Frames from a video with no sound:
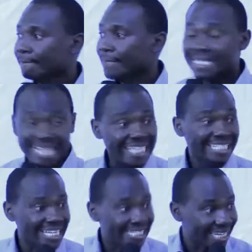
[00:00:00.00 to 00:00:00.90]

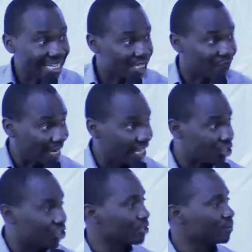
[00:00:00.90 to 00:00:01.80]
Sight, I said, is
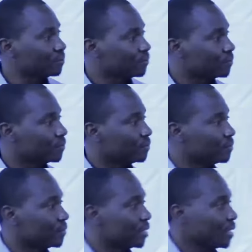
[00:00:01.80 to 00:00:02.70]
flesh.
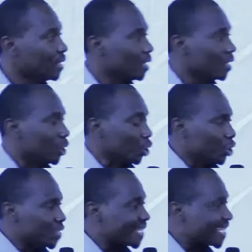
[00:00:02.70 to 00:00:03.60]
It
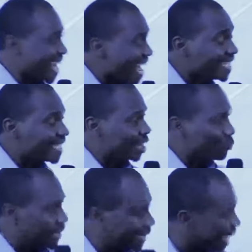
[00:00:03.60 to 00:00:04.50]
is sight that
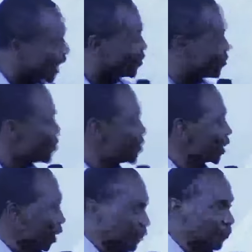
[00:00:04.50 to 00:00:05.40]
will tell you,
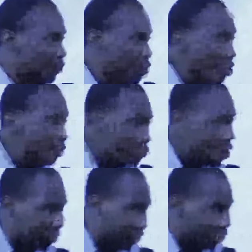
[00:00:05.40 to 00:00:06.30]
if you don't
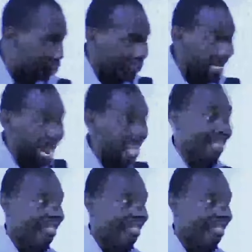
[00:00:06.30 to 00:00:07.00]
watch it, you die.